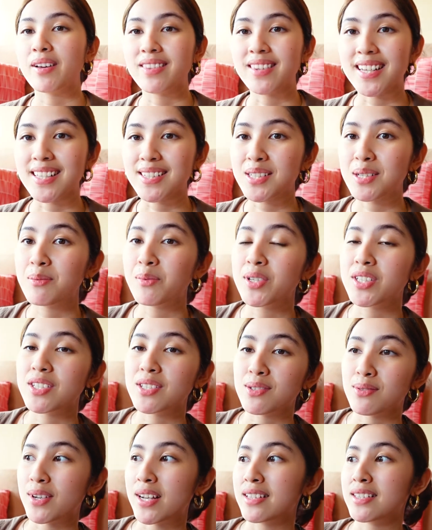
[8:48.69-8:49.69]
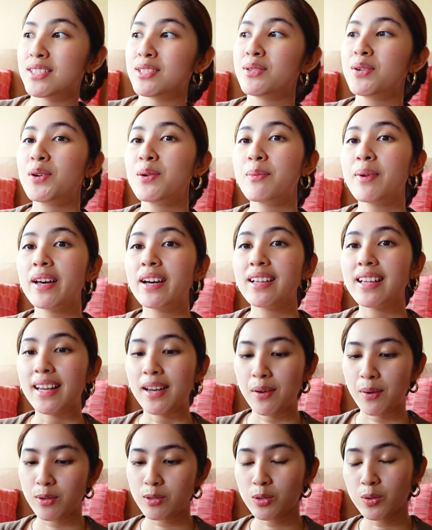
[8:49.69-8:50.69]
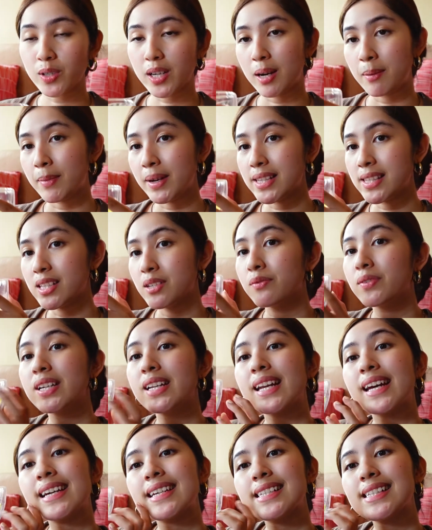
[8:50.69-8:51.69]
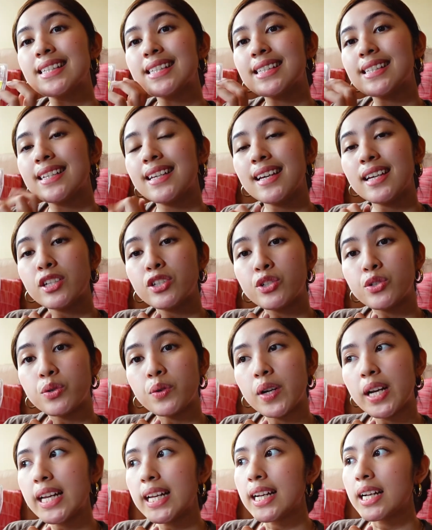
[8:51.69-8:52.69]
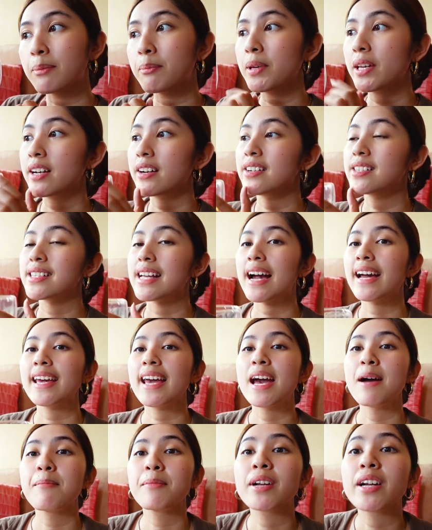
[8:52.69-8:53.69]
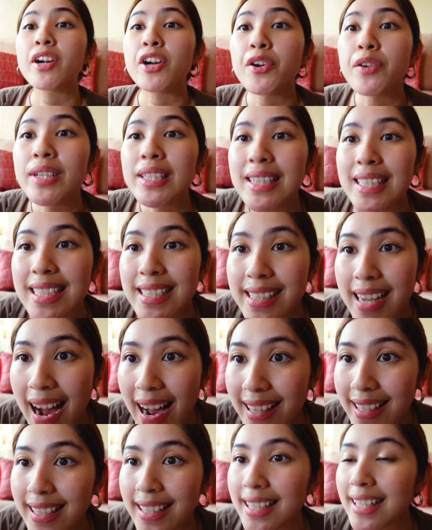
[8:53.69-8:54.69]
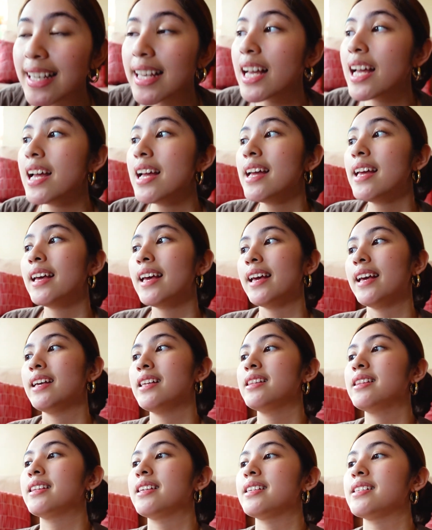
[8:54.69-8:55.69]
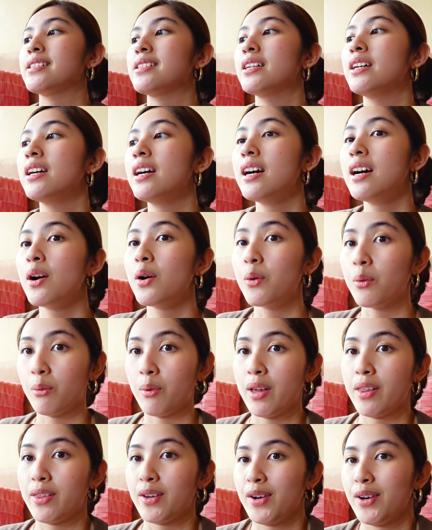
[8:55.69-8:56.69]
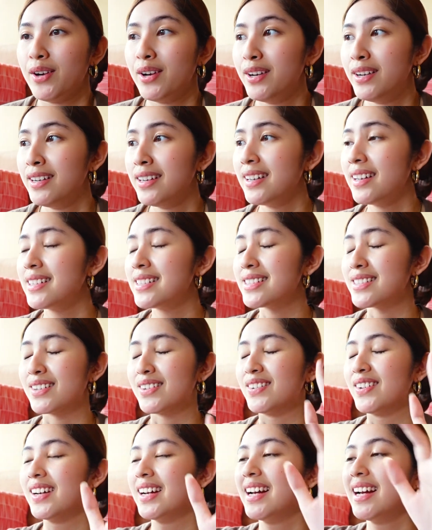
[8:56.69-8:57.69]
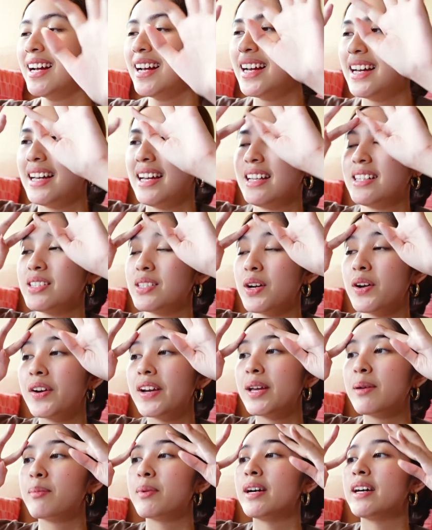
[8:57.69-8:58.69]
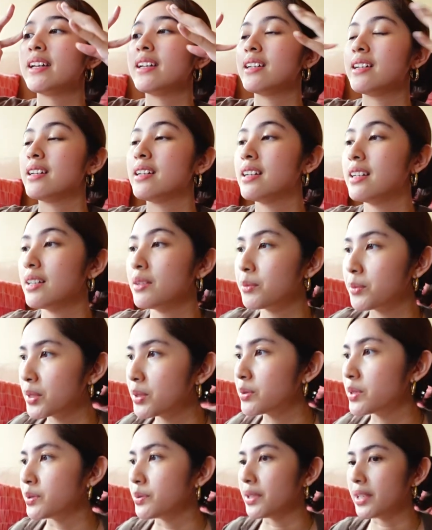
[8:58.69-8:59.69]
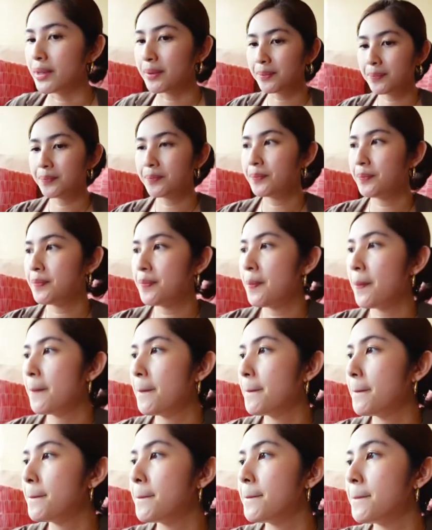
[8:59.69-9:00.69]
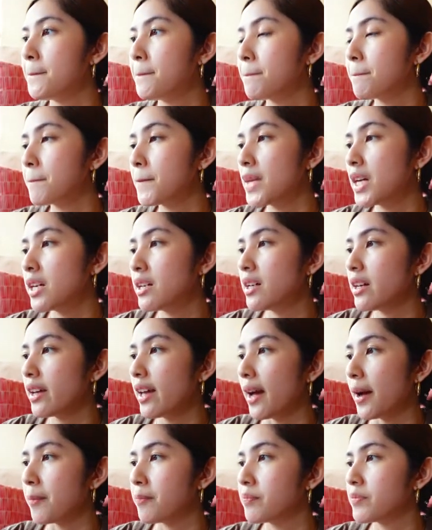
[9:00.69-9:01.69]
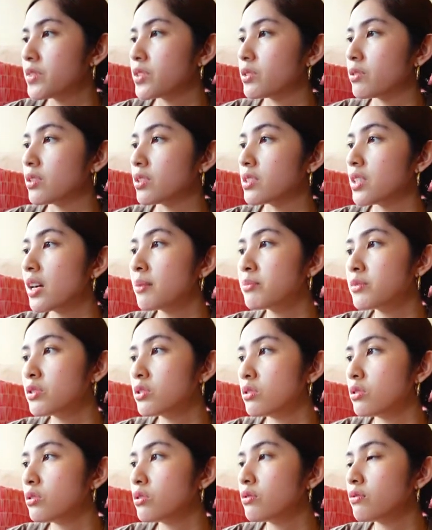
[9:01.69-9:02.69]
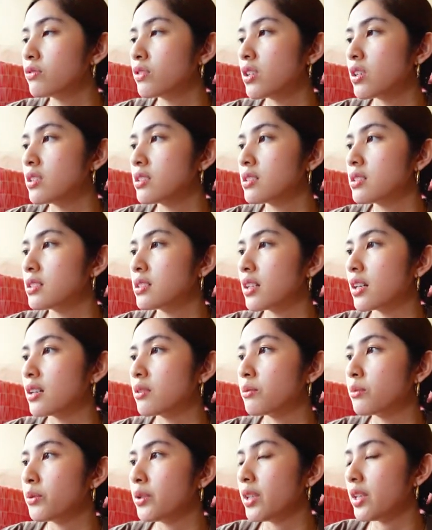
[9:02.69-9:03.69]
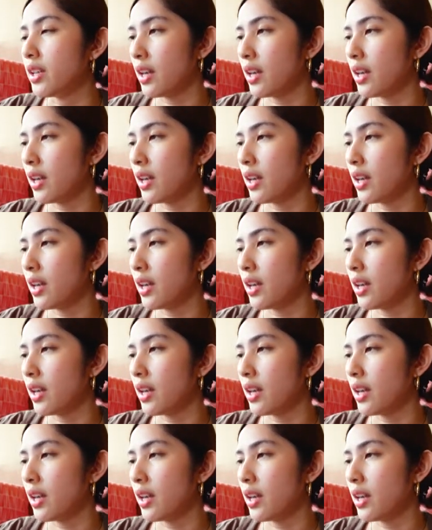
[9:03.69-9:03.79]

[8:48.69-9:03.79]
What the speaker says: that. Someone just rang the doorbell, and I also got myself a nice drink because I am currently dying in this weather. So sorry, but where were we? Oh yeah, so the top 2 fonts that we